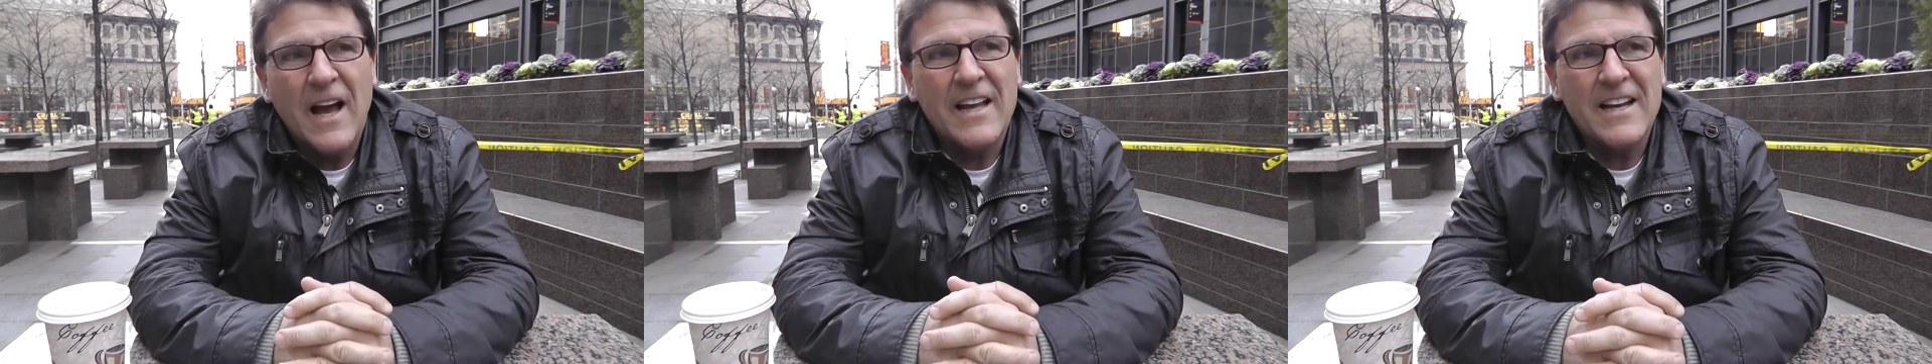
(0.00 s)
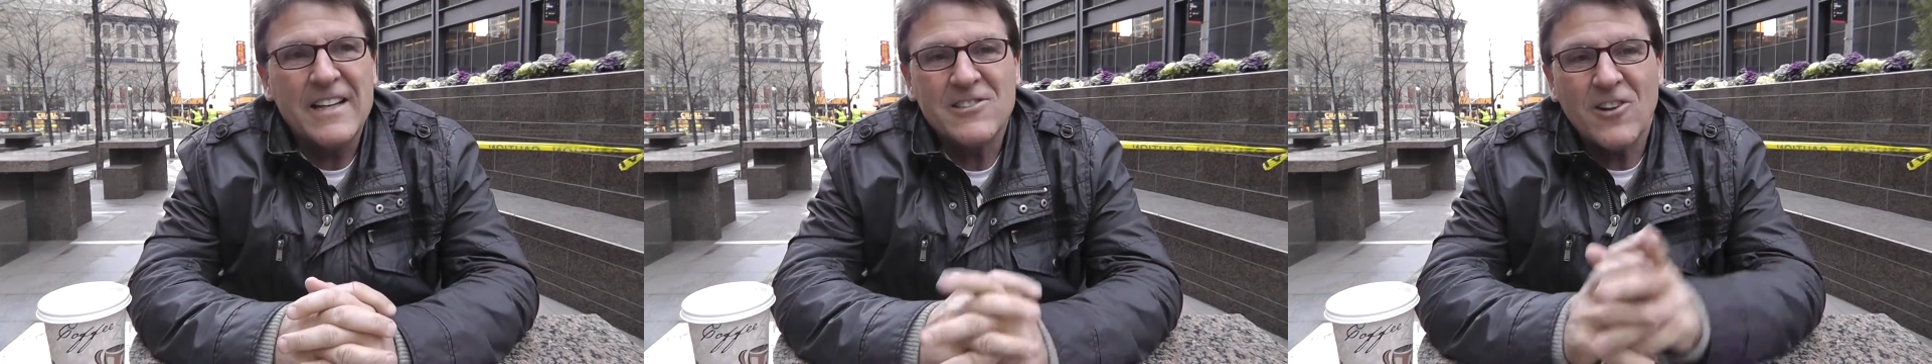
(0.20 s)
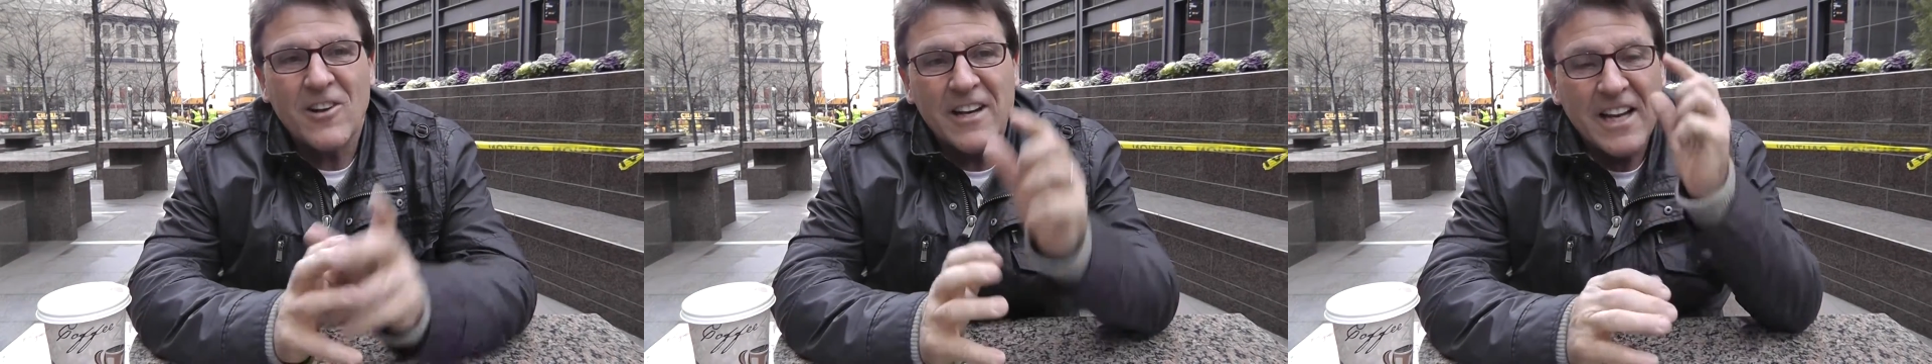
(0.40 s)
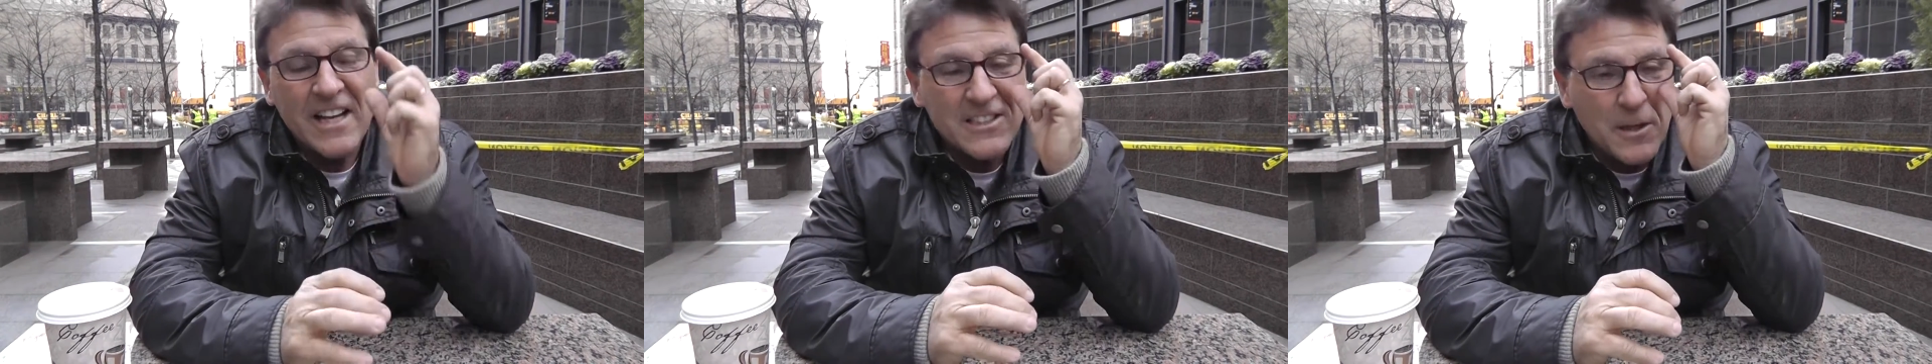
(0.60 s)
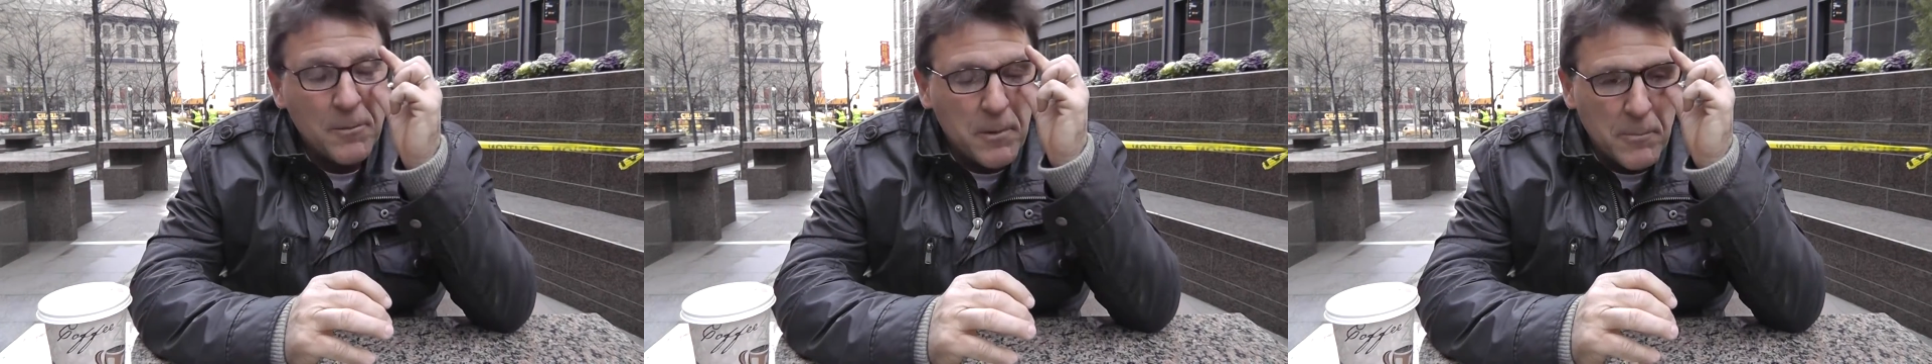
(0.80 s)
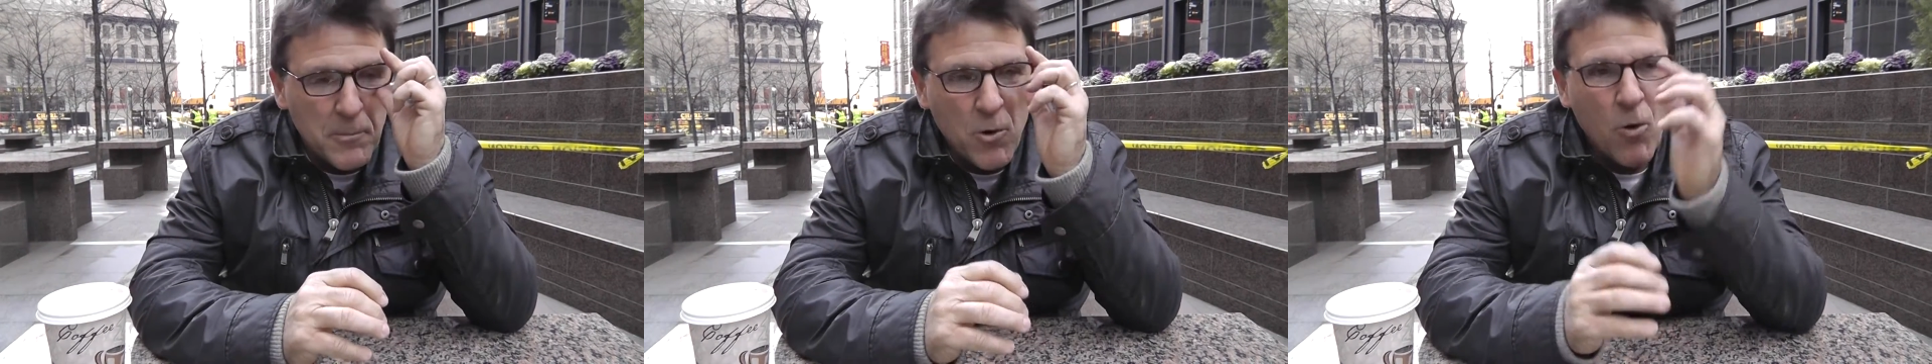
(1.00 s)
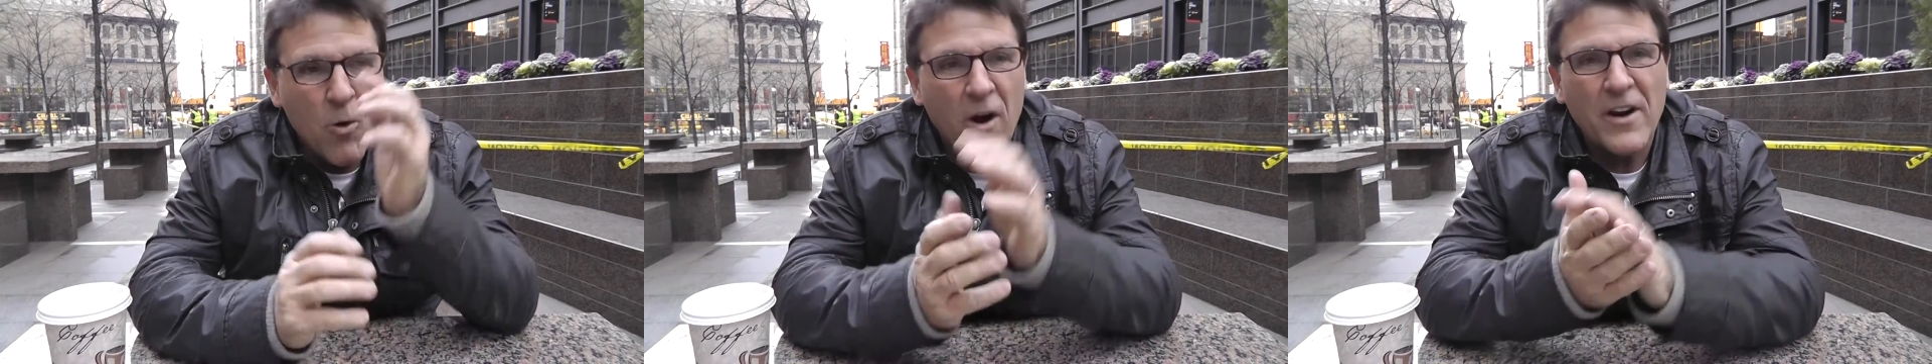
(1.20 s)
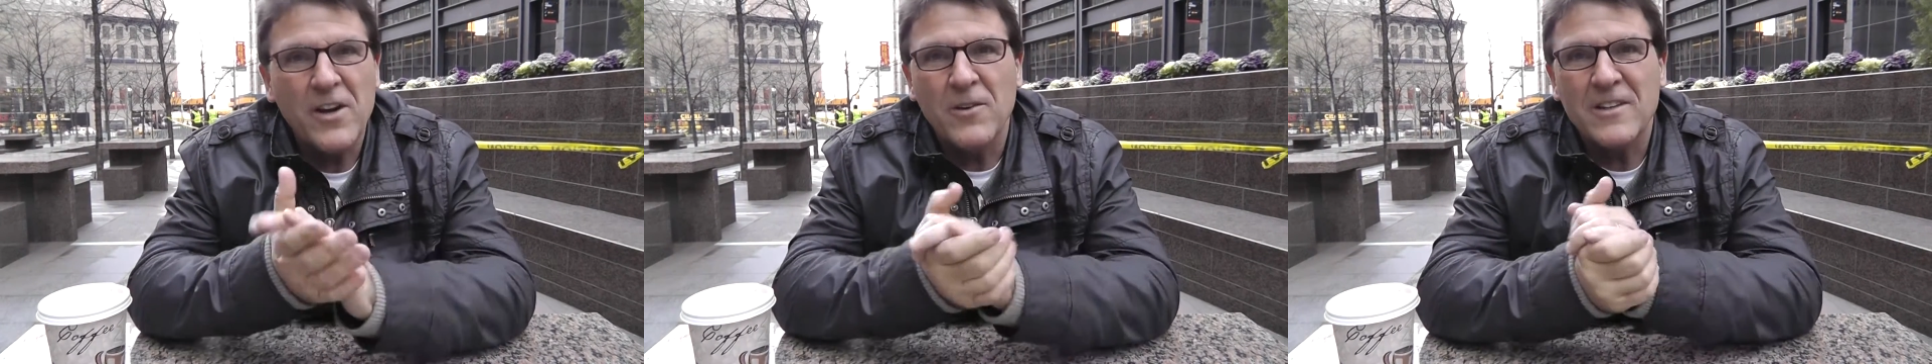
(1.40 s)
And I started asking people,
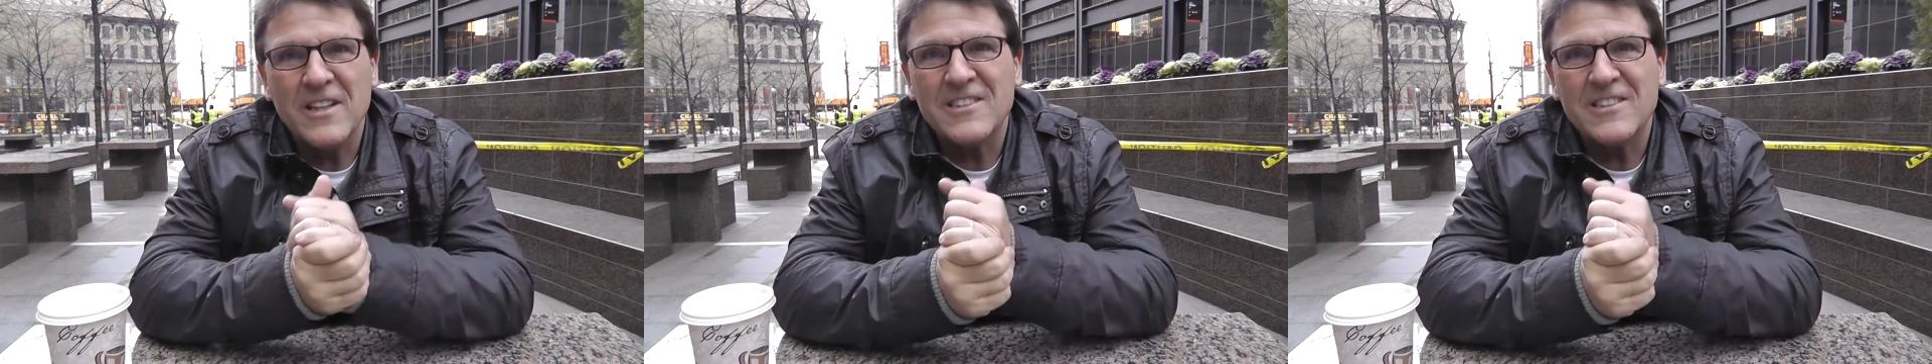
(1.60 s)
who are you?